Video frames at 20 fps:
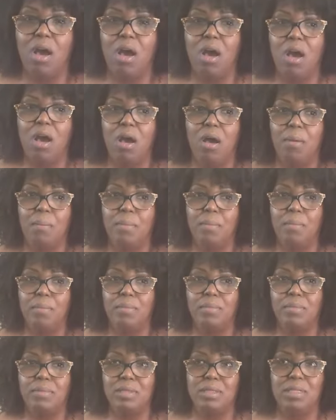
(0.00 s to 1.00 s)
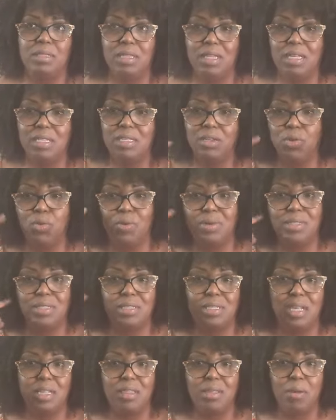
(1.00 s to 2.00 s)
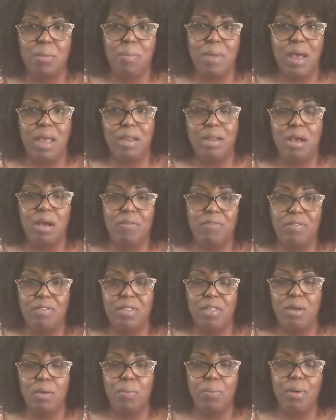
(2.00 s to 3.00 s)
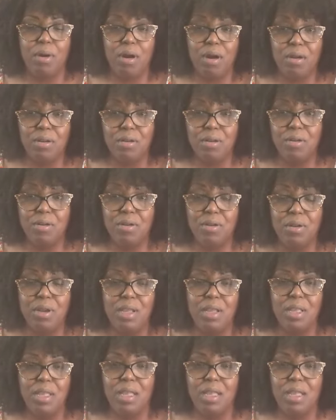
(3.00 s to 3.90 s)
Um, is it going to take their mind off of their partner